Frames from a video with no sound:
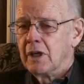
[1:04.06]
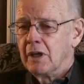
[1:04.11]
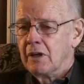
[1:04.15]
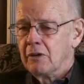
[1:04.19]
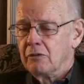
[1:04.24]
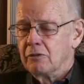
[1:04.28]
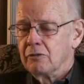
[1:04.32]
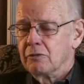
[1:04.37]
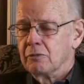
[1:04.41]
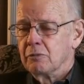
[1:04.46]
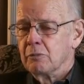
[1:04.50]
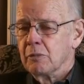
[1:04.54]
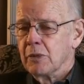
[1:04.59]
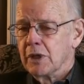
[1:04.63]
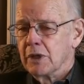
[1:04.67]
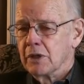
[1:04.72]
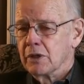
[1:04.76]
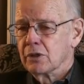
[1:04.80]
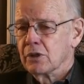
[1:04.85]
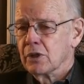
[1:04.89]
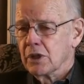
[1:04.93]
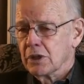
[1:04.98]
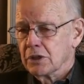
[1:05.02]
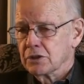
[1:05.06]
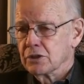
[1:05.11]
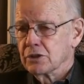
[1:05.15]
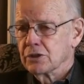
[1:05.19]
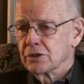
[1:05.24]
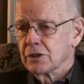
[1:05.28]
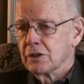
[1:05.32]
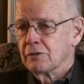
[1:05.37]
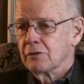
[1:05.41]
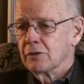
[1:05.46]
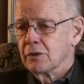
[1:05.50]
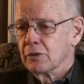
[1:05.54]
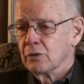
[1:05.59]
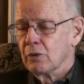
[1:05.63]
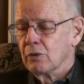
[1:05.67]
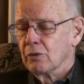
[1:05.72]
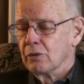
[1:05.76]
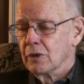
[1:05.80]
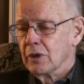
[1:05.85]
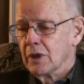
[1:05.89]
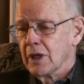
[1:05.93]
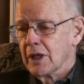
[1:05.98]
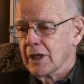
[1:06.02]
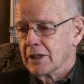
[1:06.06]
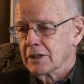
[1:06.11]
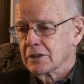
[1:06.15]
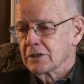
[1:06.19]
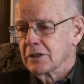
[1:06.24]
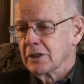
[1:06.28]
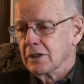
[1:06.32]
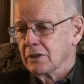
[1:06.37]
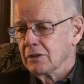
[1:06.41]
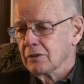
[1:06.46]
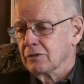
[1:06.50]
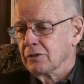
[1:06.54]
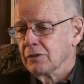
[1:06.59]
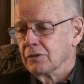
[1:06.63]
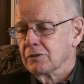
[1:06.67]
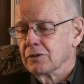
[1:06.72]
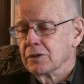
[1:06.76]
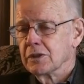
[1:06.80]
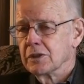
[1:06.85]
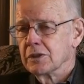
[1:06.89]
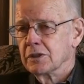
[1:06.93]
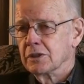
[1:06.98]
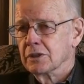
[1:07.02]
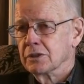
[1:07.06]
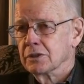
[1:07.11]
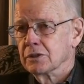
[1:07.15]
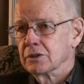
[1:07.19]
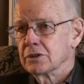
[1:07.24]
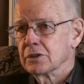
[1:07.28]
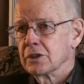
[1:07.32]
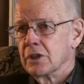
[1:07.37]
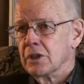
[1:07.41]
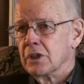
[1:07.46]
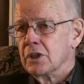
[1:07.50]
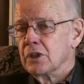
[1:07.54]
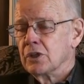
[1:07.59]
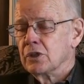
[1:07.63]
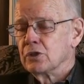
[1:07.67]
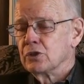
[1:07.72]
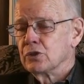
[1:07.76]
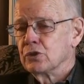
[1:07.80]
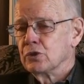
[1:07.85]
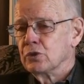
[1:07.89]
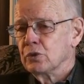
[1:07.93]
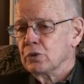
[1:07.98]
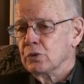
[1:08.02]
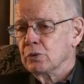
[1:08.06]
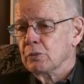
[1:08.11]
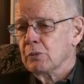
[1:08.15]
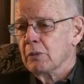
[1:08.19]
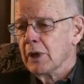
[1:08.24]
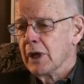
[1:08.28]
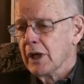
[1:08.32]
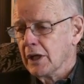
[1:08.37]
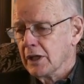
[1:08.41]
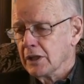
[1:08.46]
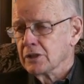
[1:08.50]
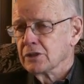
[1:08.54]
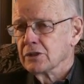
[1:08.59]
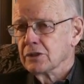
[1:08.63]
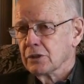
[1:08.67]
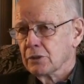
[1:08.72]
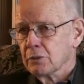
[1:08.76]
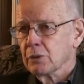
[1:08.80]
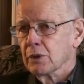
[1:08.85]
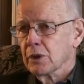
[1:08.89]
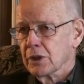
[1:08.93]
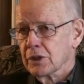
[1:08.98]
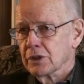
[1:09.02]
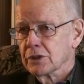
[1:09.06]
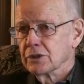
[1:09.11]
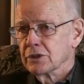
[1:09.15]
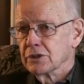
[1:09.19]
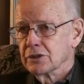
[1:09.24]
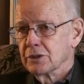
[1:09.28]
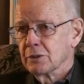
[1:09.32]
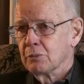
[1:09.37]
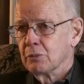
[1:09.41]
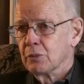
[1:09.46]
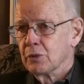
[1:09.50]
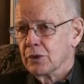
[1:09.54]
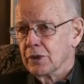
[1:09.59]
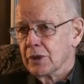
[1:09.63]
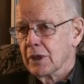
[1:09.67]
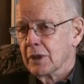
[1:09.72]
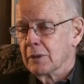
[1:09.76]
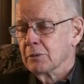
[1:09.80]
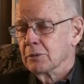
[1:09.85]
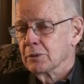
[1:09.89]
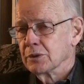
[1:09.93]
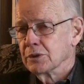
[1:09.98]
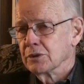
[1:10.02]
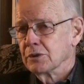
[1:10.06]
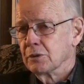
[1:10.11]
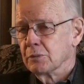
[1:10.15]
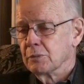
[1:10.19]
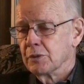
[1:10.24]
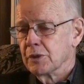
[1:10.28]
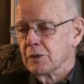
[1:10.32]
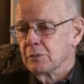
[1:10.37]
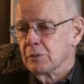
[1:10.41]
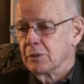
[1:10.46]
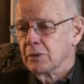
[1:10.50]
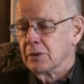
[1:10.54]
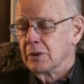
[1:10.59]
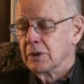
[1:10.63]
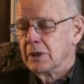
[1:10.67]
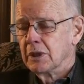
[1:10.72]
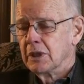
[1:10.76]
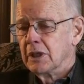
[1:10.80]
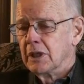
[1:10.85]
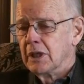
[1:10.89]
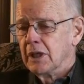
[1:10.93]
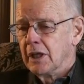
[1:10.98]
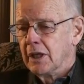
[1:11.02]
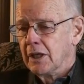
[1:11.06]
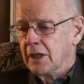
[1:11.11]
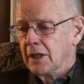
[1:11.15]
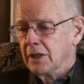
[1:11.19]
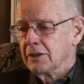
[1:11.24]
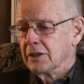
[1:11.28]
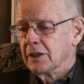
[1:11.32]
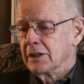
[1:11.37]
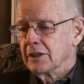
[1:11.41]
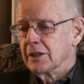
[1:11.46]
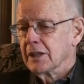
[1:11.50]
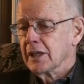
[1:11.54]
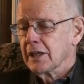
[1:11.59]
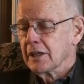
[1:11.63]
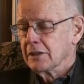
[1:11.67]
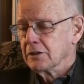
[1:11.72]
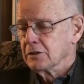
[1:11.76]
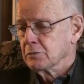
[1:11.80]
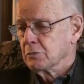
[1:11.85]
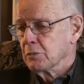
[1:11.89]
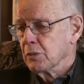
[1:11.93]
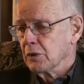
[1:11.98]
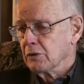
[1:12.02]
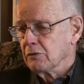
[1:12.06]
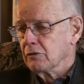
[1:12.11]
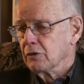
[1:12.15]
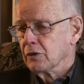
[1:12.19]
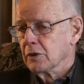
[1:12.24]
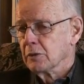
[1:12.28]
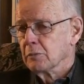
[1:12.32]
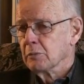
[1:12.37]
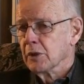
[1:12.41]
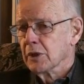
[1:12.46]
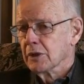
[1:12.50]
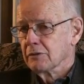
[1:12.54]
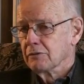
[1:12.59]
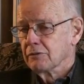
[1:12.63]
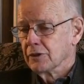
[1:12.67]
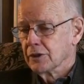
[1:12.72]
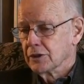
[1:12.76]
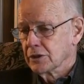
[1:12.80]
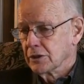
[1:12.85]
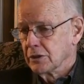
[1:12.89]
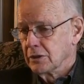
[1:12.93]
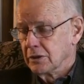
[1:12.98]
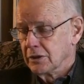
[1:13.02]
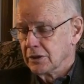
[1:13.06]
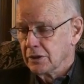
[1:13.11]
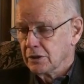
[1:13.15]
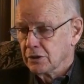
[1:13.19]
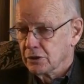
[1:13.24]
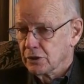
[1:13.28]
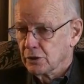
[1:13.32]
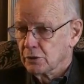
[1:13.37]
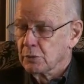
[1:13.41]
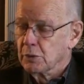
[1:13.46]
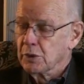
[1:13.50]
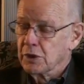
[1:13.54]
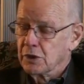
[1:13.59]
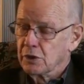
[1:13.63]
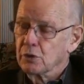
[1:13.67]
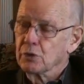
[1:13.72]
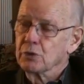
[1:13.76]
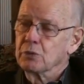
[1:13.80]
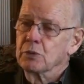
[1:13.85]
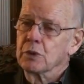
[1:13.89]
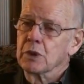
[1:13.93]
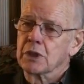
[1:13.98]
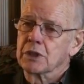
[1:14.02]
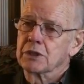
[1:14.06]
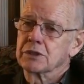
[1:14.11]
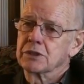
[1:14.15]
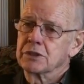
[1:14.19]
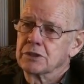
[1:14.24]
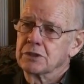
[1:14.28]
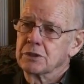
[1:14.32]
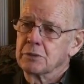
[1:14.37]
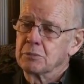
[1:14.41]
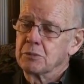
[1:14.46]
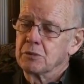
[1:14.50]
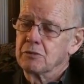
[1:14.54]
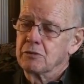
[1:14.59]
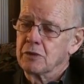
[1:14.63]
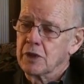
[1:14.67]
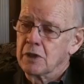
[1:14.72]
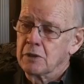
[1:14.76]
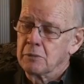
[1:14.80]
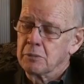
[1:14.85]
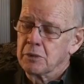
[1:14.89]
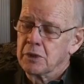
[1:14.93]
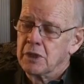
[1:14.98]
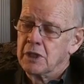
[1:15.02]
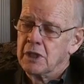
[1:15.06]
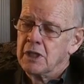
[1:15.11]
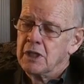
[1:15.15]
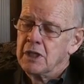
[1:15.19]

have made a conscious effort over the last 10 or 15 years to manage their relationship with the Aboriginal people. And I think that has been very beneficial and there's been a good relationship developed.